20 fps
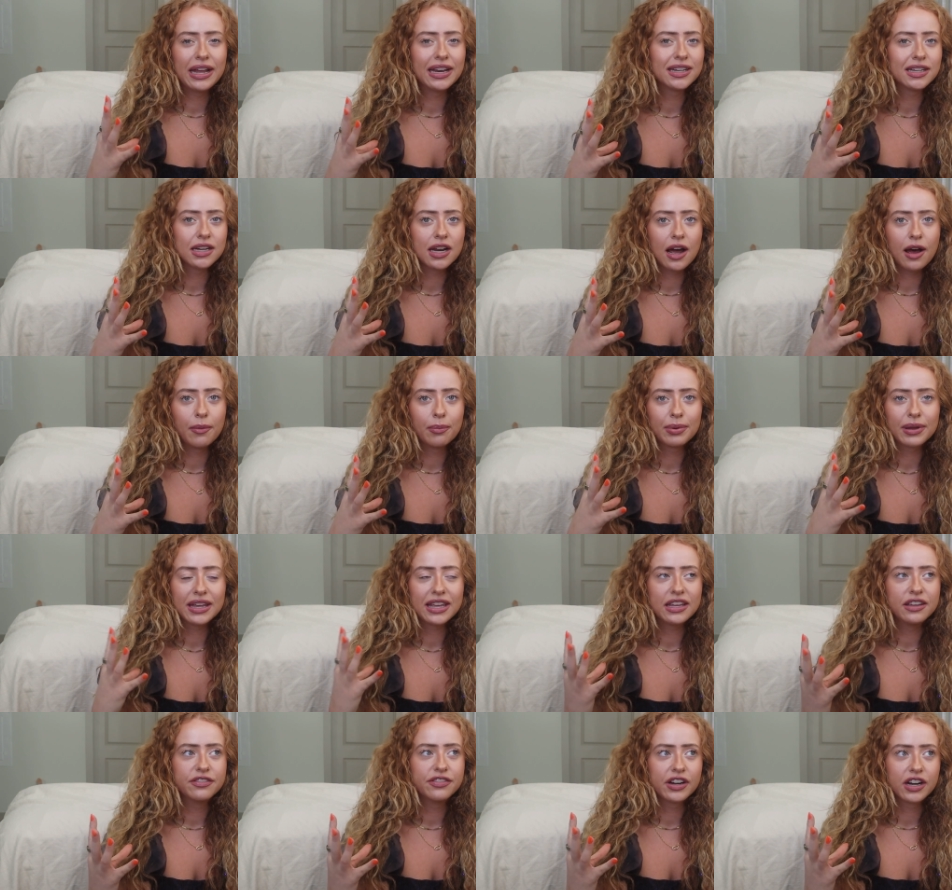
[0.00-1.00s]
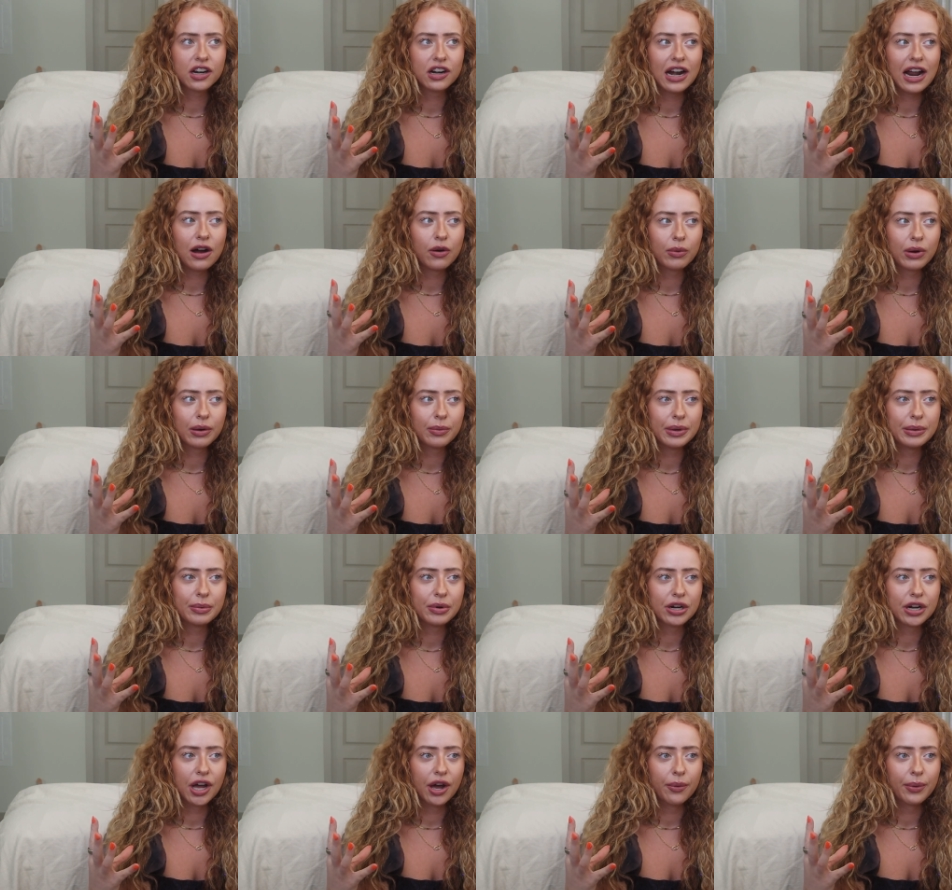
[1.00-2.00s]
Ended up, he figured out where we
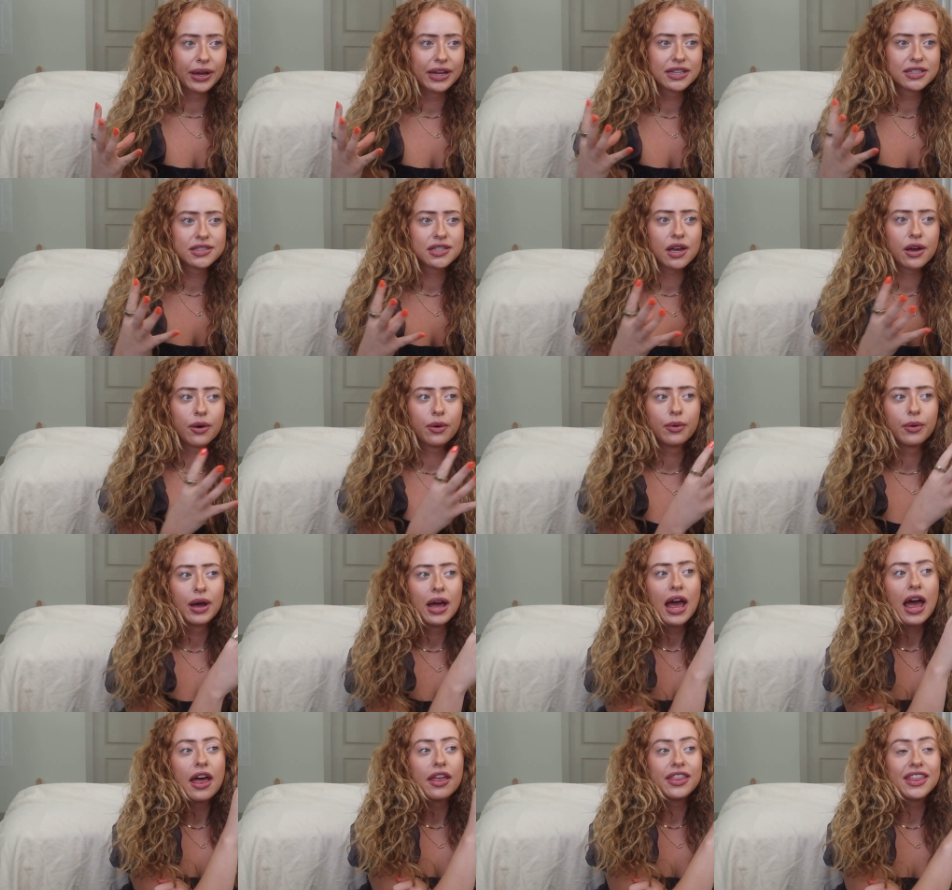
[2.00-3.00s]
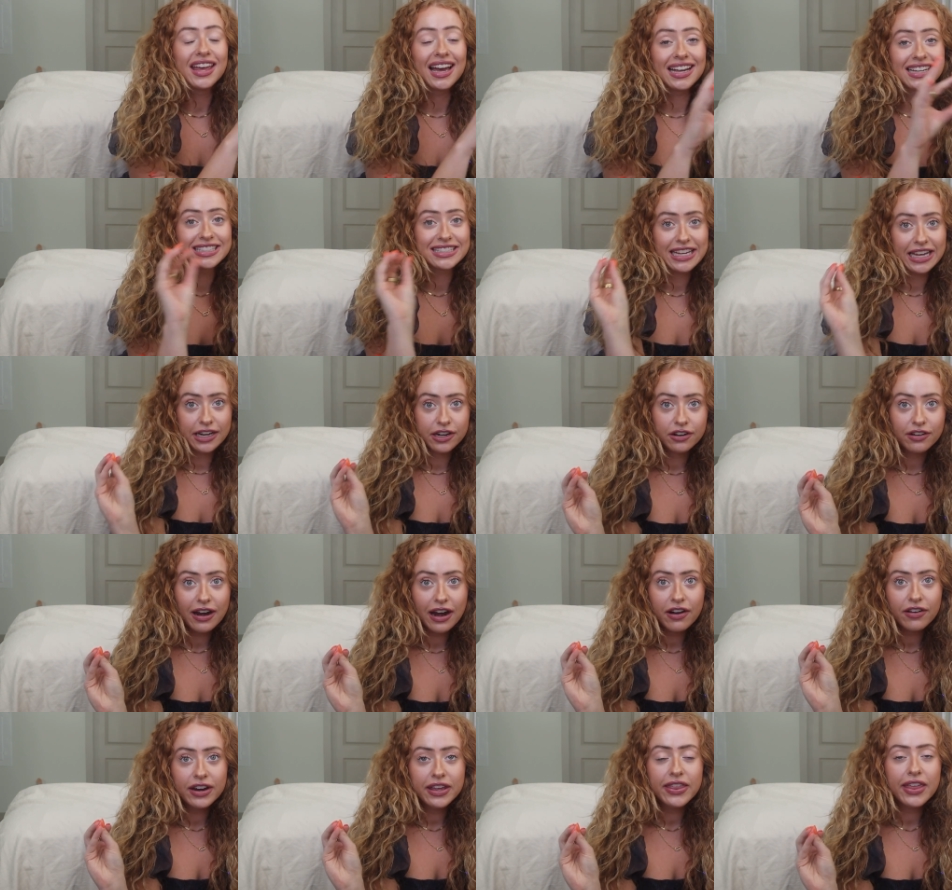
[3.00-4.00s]
were going. So the
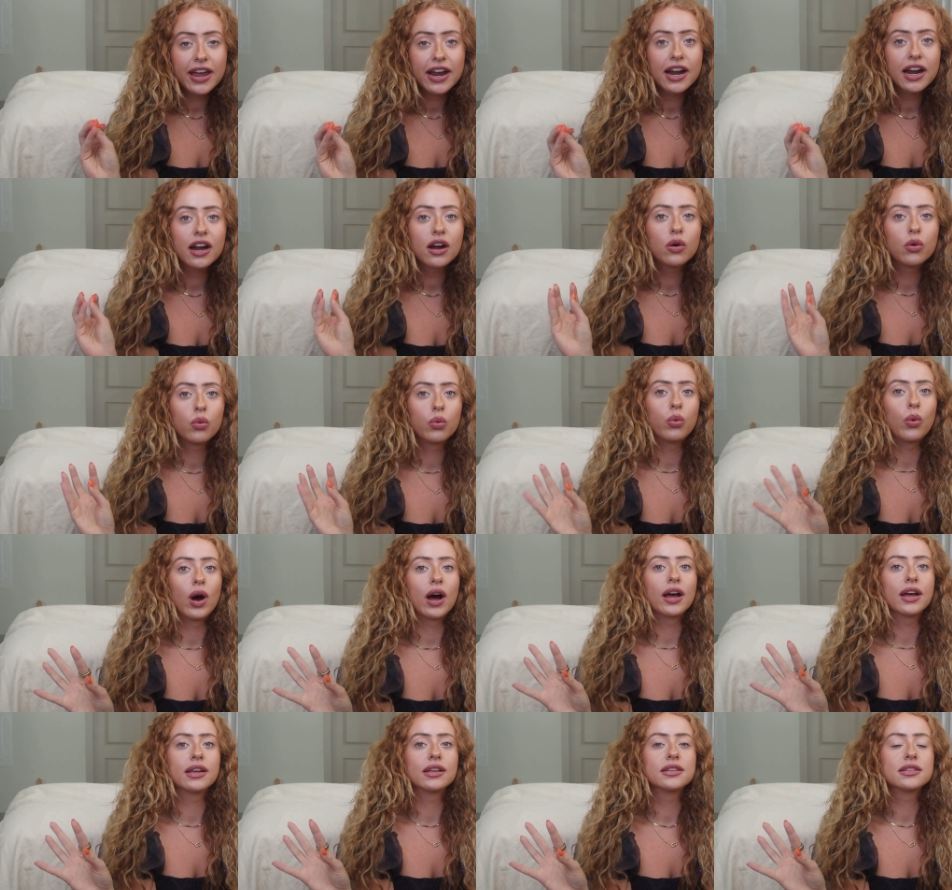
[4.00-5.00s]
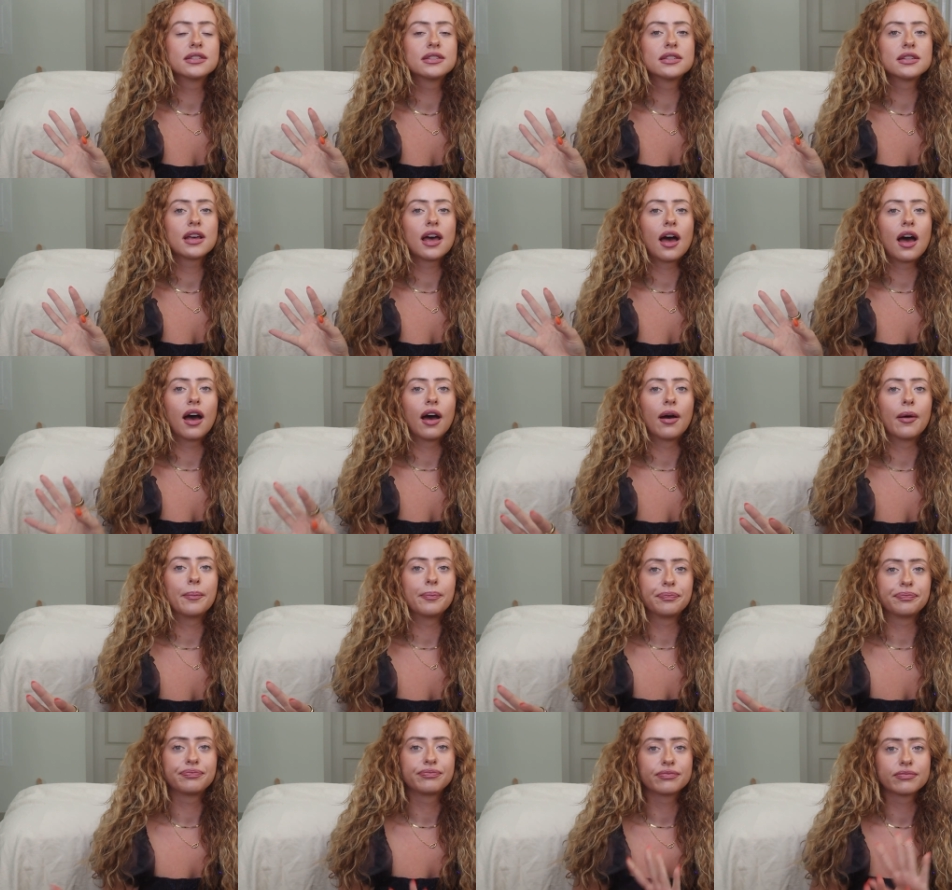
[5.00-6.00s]
itinerary there was
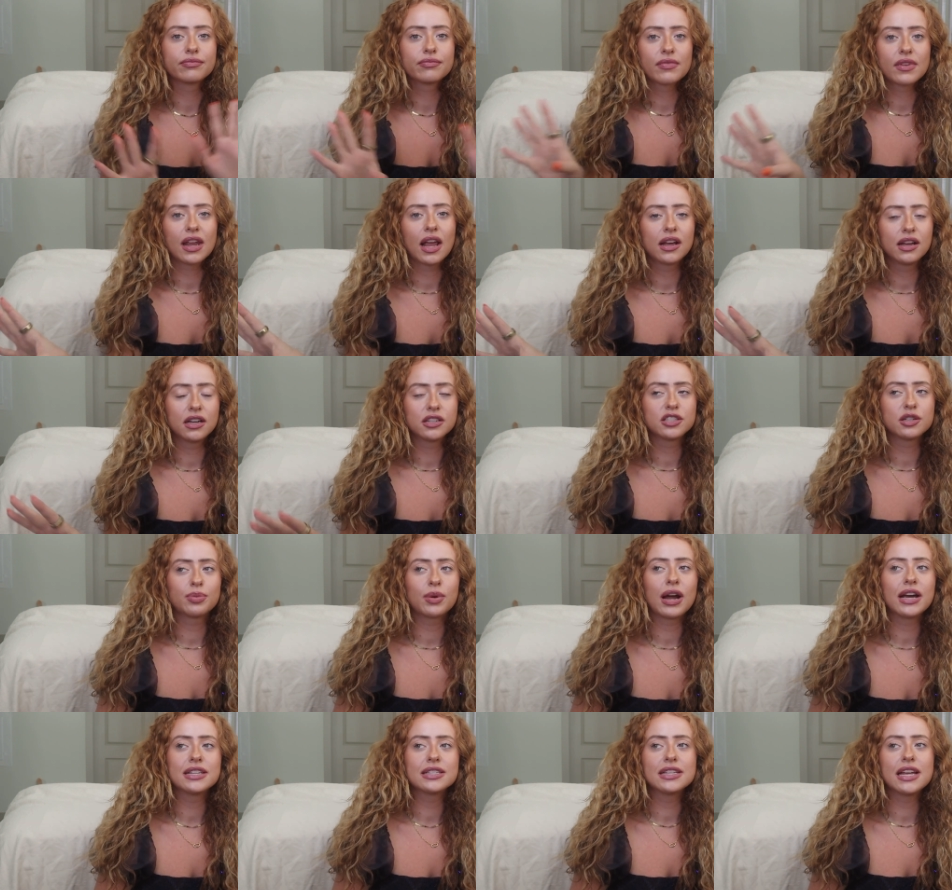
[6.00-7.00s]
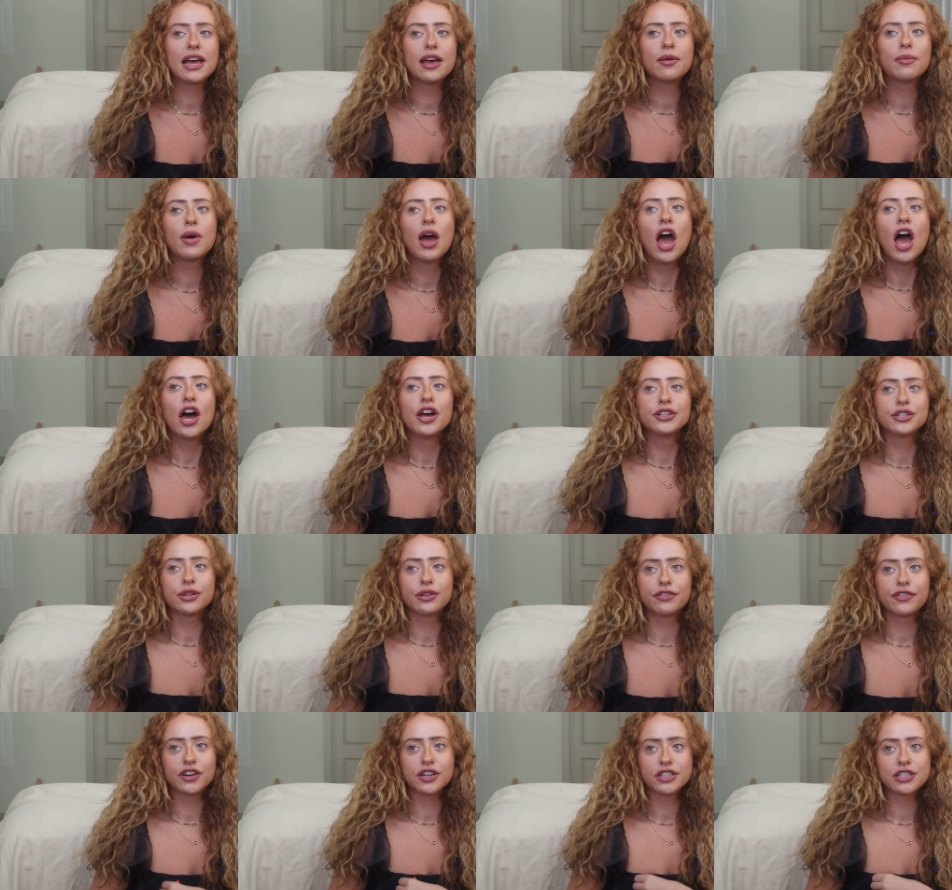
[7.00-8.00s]
a surprise to him. So
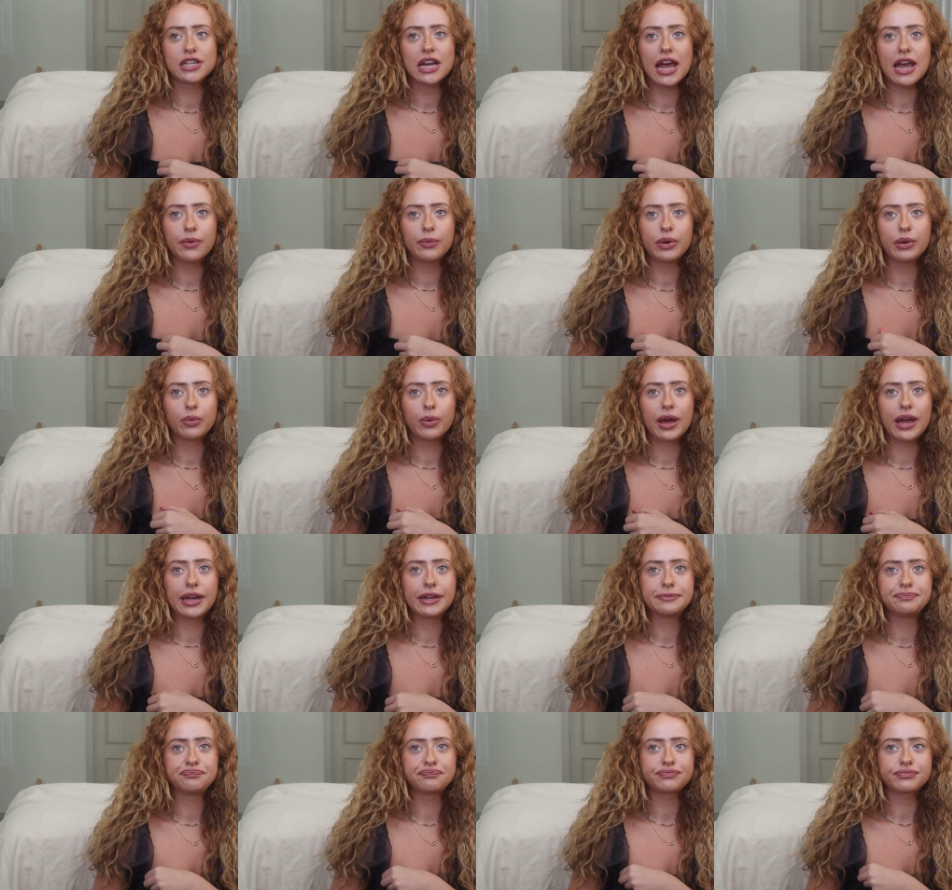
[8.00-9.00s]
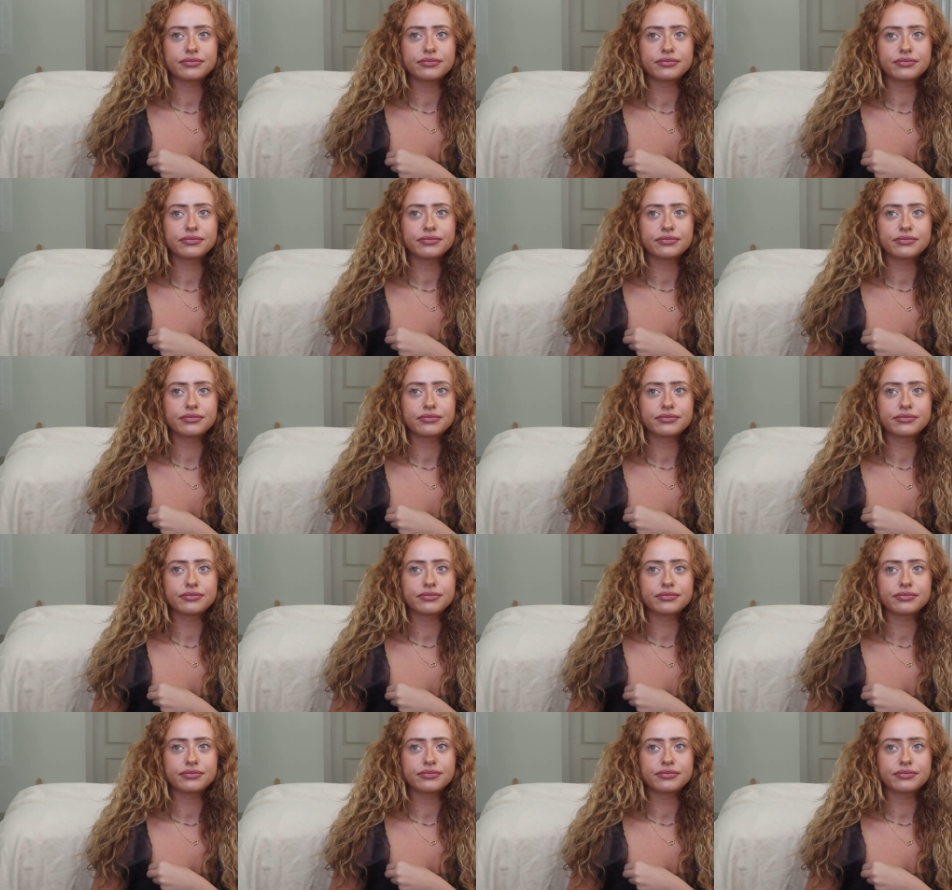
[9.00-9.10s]
the first night we went,